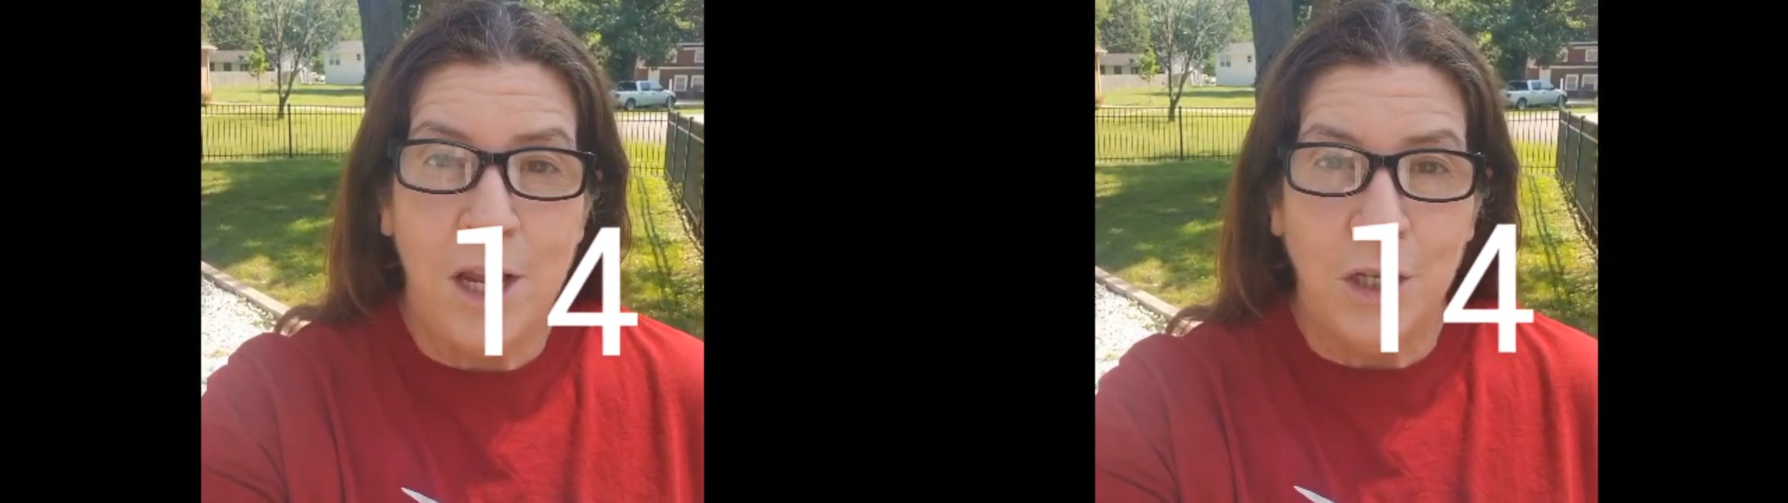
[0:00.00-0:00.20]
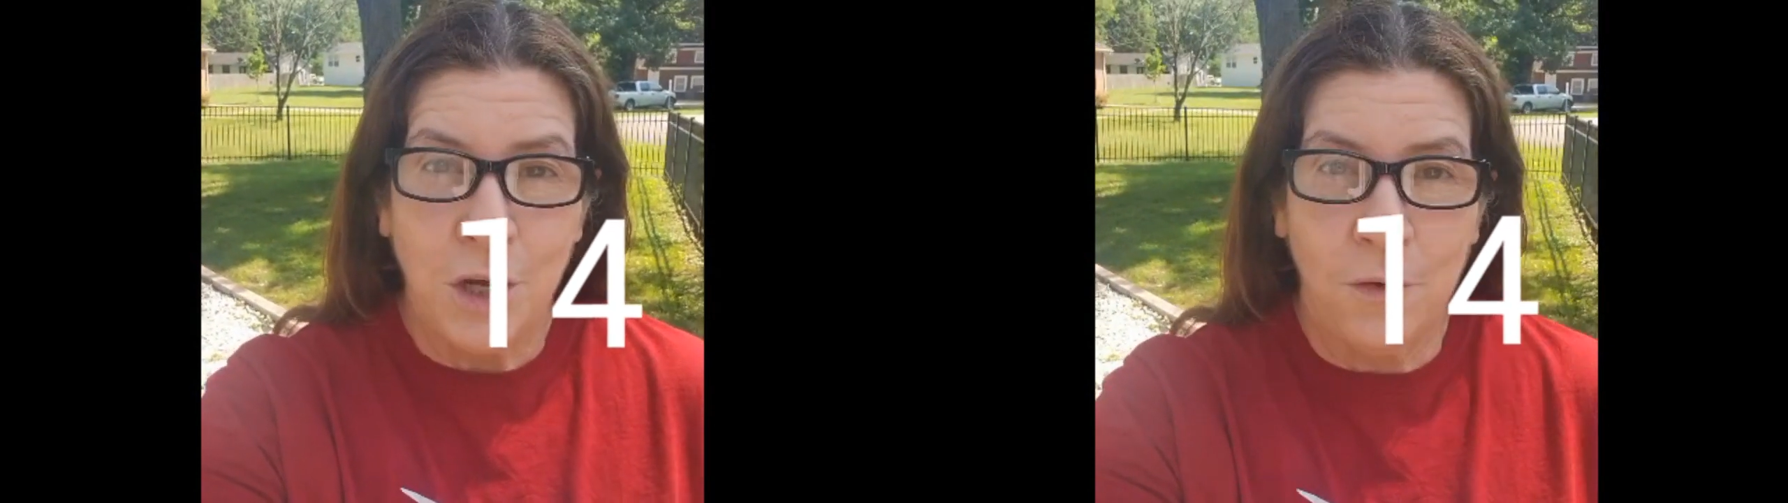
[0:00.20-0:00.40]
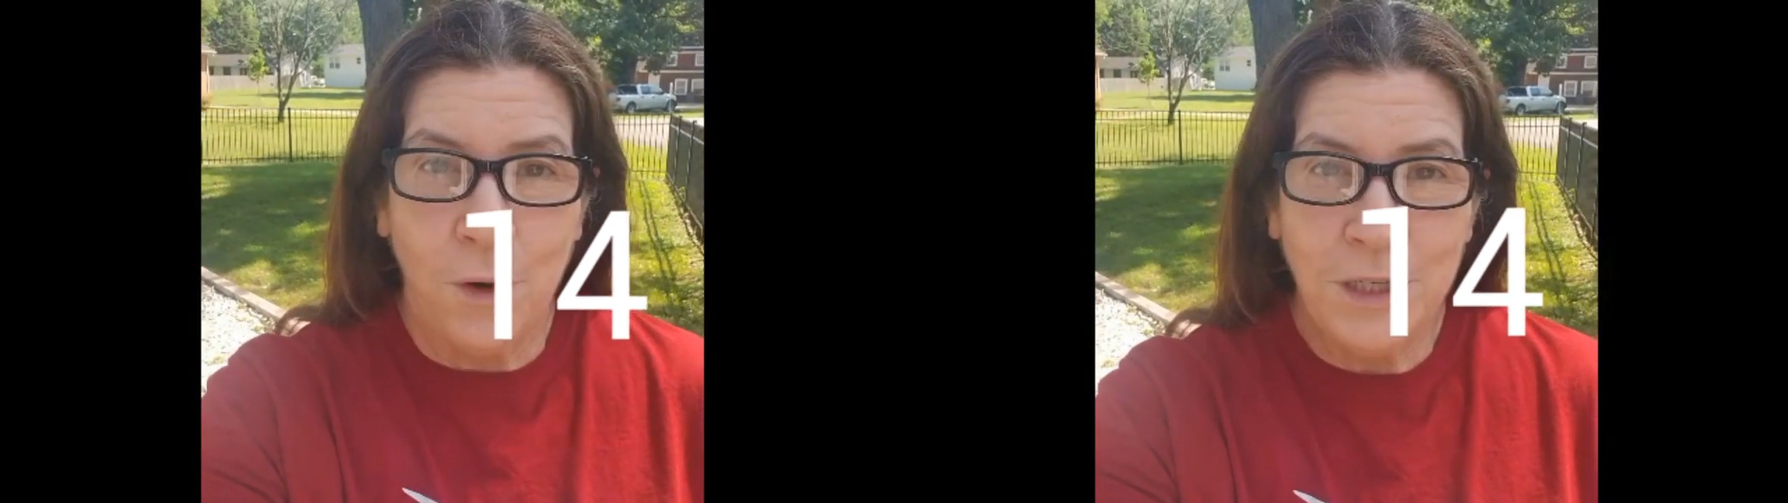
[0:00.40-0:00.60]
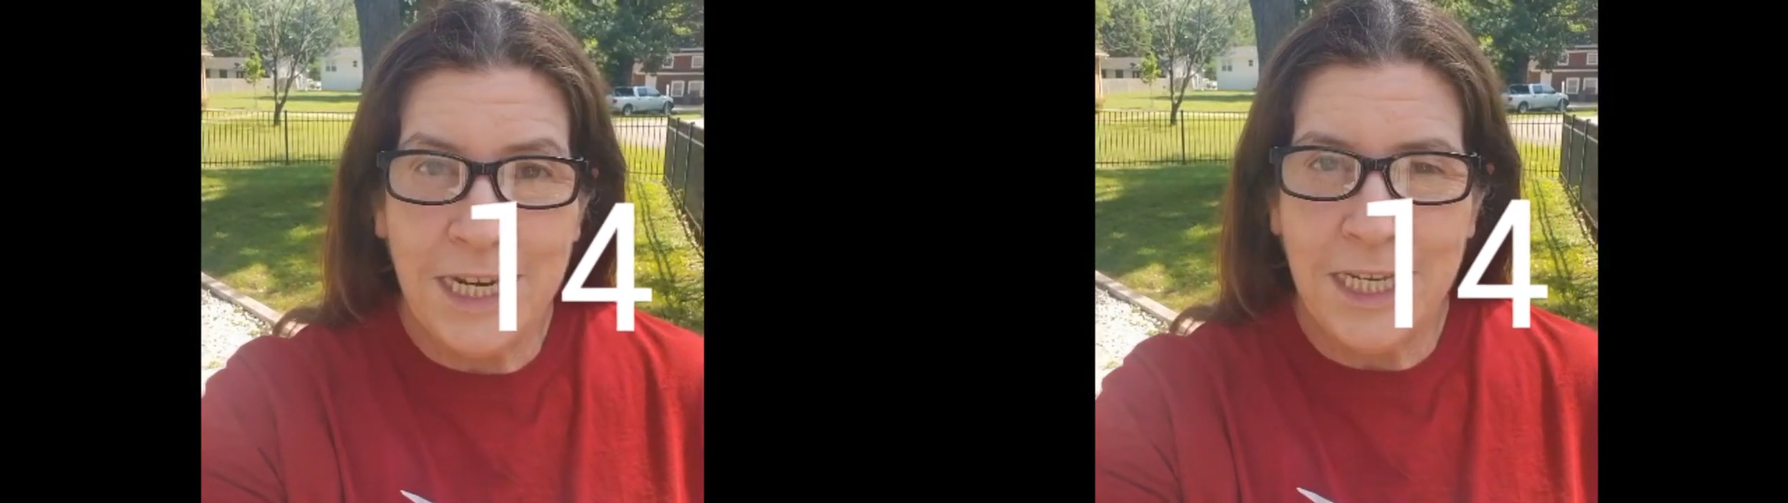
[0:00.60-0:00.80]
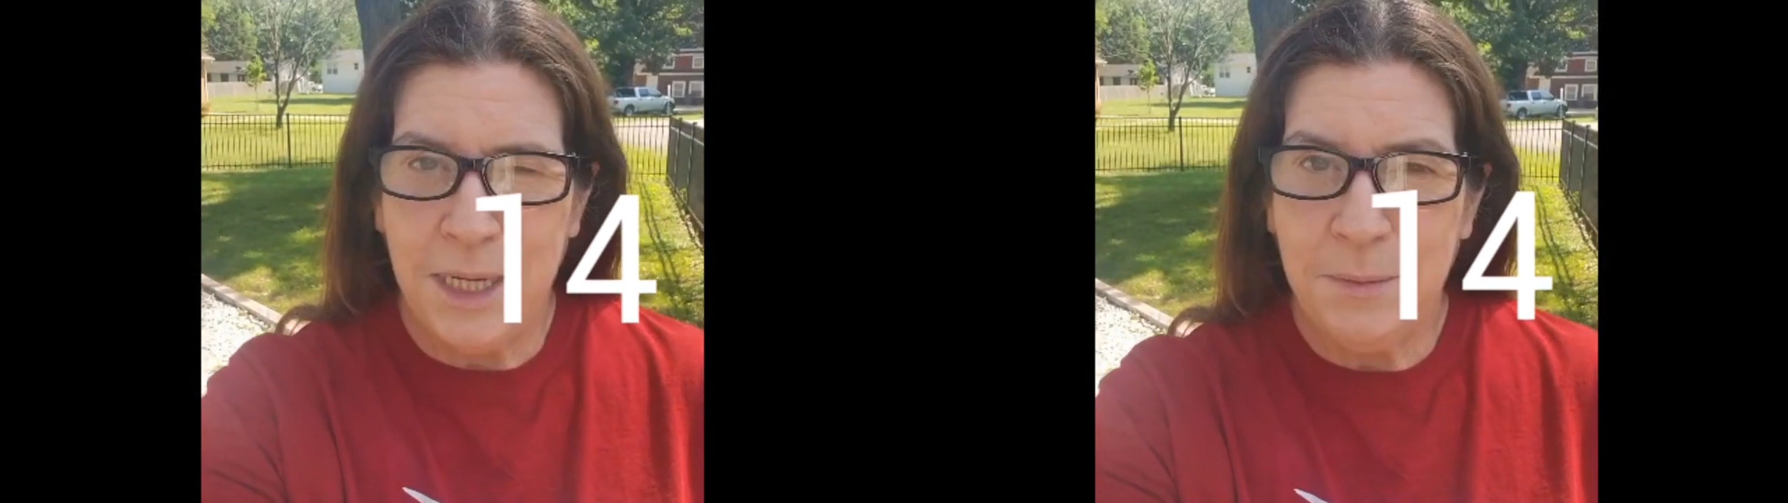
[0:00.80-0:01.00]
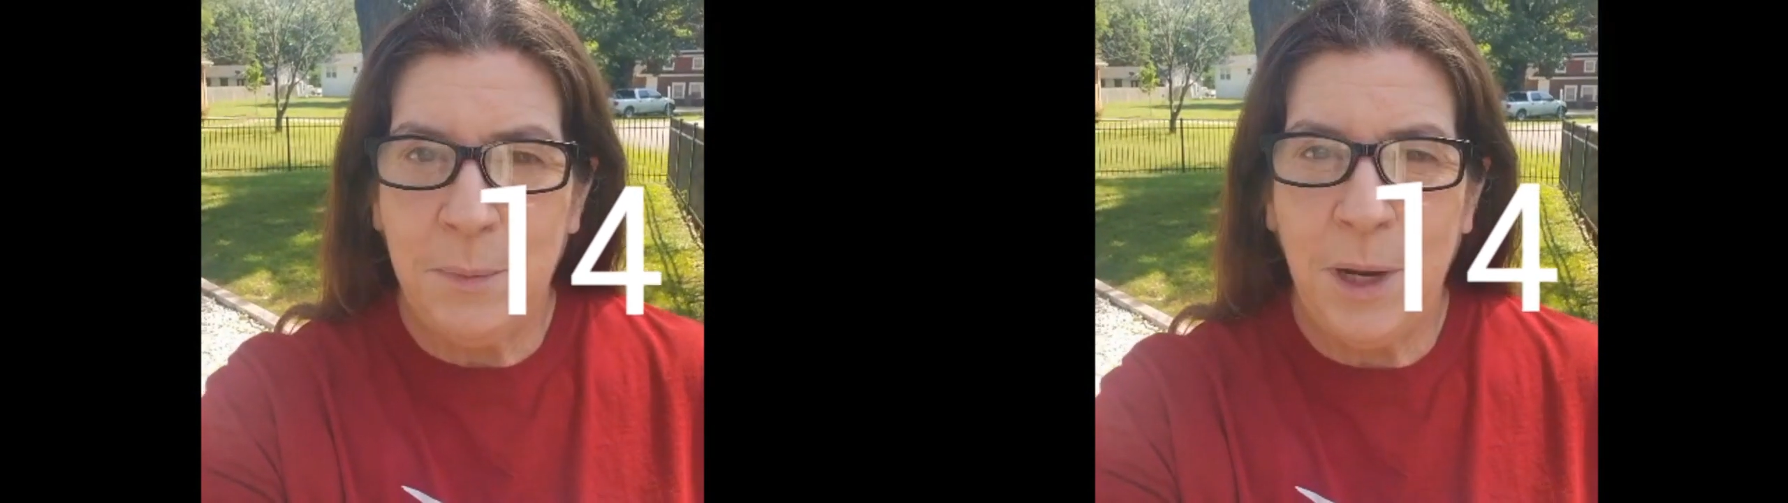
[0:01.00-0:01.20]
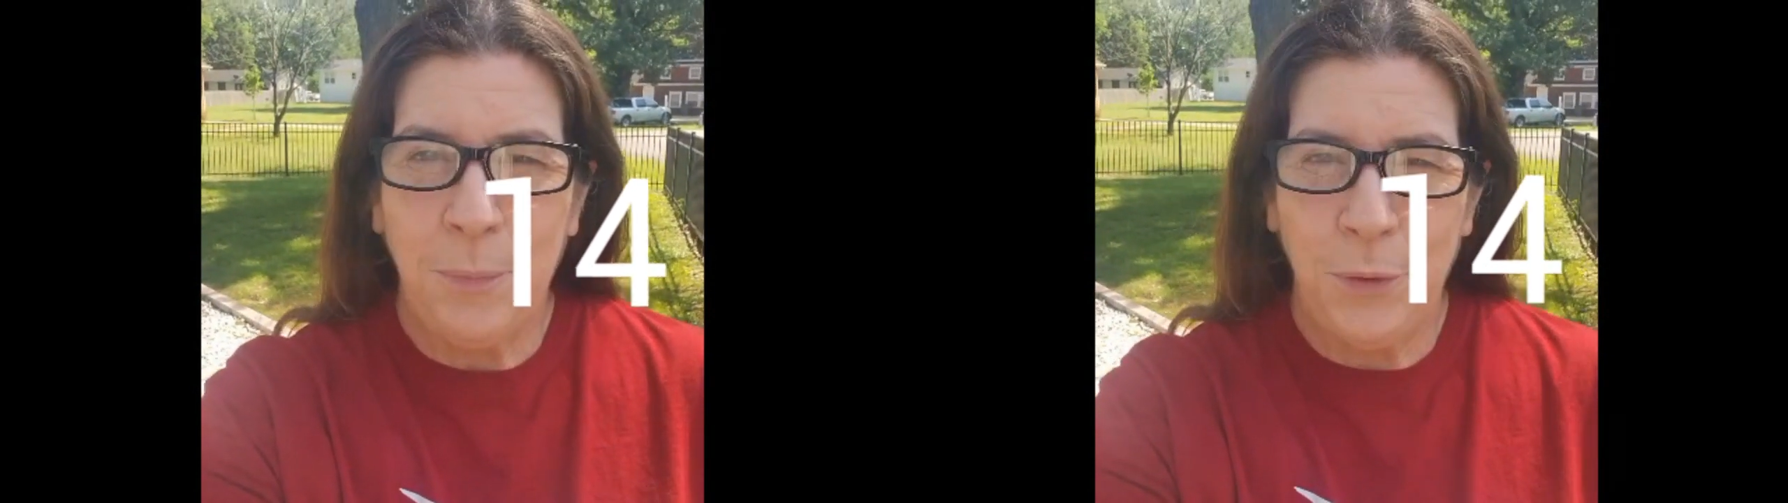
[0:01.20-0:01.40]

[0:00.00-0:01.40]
So 14 seems to be a